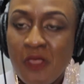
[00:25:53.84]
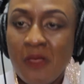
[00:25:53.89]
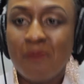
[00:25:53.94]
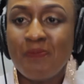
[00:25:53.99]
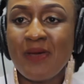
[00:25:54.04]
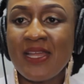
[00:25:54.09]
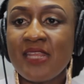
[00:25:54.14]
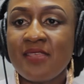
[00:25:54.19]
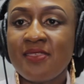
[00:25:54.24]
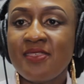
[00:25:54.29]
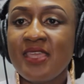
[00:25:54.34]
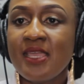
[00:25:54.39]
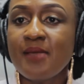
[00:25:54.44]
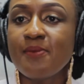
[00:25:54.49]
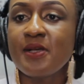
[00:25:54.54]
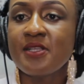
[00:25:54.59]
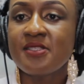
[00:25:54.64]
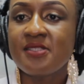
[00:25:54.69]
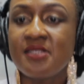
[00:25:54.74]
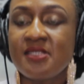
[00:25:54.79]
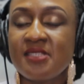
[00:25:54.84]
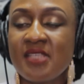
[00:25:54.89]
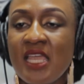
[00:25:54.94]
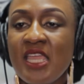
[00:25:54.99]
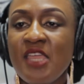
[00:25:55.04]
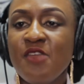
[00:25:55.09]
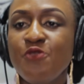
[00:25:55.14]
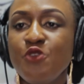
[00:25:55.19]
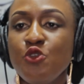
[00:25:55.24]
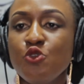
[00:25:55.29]
But the thing about it is
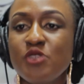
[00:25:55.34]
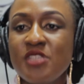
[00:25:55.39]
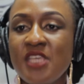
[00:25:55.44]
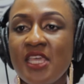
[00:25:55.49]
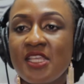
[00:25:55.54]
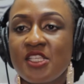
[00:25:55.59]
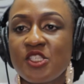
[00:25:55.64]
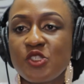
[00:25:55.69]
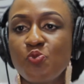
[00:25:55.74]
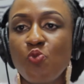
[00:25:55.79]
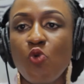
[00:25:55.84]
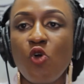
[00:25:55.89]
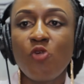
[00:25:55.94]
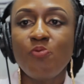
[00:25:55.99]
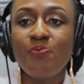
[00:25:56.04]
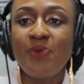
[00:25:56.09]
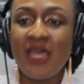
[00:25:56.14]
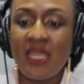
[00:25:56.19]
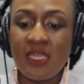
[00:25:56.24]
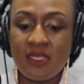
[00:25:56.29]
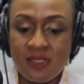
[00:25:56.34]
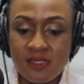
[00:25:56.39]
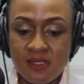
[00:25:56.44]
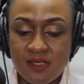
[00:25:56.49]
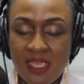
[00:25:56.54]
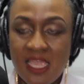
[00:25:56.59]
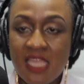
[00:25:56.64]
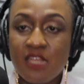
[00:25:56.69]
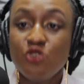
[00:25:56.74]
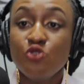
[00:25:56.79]
that if you take small bites
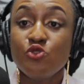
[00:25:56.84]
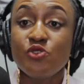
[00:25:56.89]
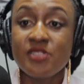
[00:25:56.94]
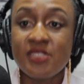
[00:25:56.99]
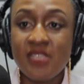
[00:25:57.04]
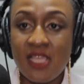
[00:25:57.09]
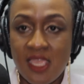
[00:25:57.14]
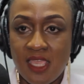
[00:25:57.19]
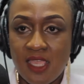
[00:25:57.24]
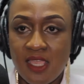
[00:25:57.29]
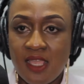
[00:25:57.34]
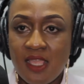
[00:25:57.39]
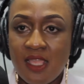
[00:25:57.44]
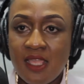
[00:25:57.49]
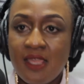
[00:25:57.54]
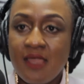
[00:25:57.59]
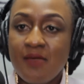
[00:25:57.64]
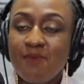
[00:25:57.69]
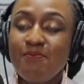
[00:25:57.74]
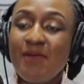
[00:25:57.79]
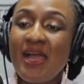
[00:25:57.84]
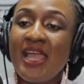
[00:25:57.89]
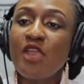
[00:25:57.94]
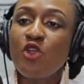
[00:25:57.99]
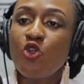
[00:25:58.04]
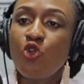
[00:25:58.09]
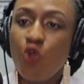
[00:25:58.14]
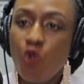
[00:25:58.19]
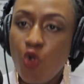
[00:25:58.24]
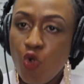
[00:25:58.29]
and you say, my
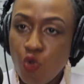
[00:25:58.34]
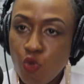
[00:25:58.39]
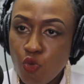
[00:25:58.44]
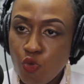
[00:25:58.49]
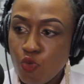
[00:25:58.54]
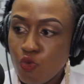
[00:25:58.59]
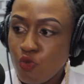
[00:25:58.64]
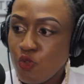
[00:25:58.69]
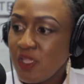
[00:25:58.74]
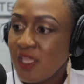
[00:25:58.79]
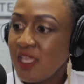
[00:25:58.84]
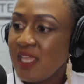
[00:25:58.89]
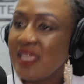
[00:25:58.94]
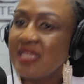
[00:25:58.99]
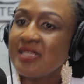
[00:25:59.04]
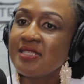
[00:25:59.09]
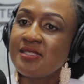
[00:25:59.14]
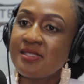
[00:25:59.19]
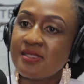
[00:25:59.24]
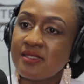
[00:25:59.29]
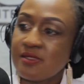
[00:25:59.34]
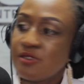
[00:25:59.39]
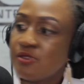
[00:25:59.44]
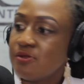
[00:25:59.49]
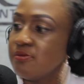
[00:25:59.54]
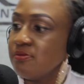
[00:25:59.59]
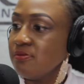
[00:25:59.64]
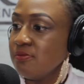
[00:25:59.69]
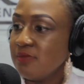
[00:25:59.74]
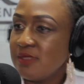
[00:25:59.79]
goal is
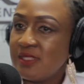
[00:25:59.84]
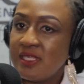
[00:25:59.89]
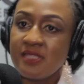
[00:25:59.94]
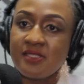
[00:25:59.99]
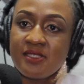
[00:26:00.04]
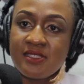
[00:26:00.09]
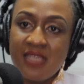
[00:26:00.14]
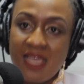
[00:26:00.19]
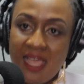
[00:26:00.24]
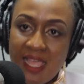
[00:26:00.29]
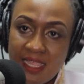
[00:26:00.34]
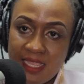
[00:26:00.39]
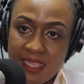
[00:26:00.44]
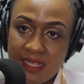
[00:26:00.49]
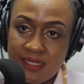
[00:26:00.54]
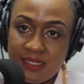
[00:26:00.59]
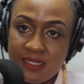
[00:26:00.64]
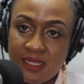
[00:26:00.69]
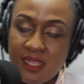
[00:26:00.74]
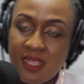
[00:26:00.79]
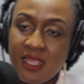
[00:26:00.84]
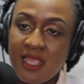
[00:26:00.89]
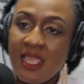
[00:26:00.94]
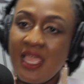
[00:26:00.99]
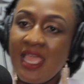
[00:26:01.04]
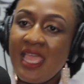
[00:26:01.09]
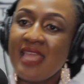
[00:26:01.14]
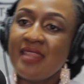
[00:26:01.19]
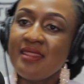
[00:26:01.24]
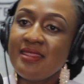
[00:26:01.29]
this target,
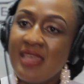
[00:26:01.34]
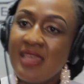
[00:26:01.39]
and